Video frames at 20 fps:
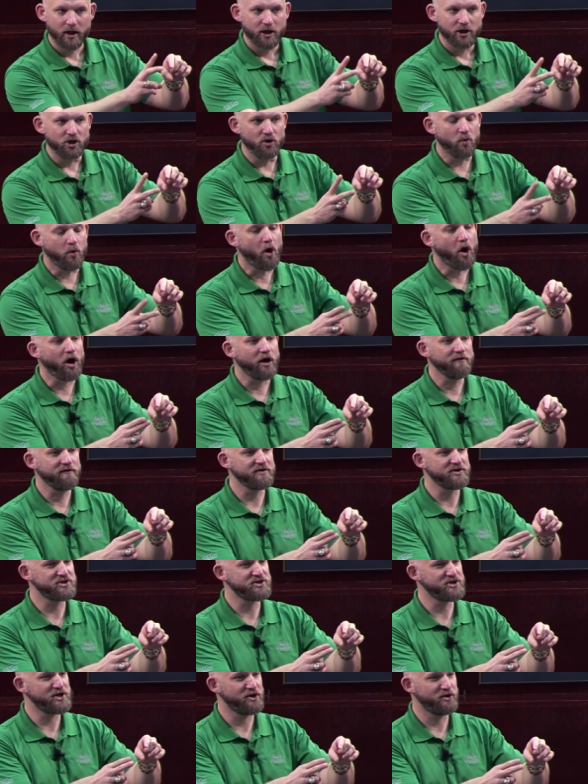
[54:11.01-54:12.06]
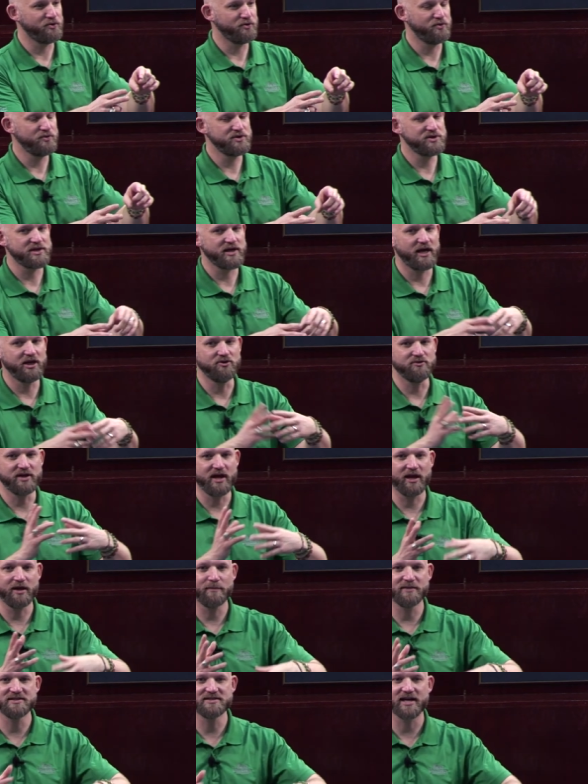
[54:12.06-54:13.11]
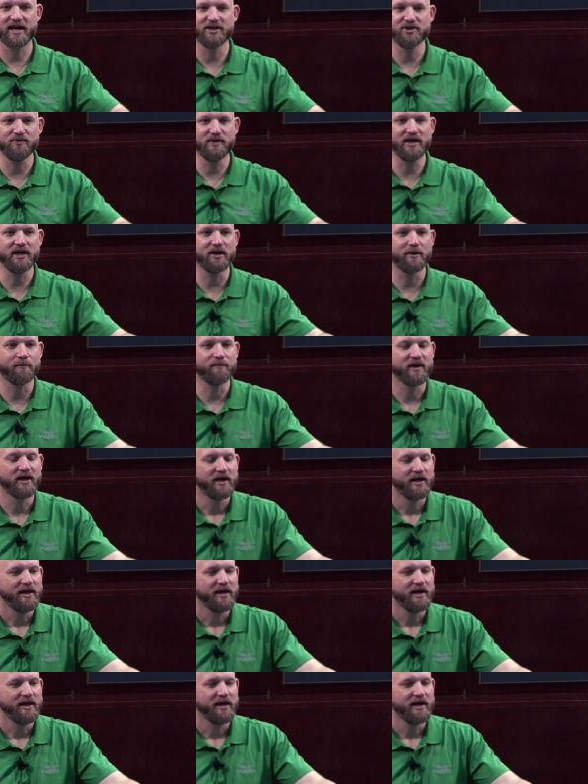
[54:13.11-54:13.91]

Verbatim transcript: You harvest those and you take them inside and you eat them.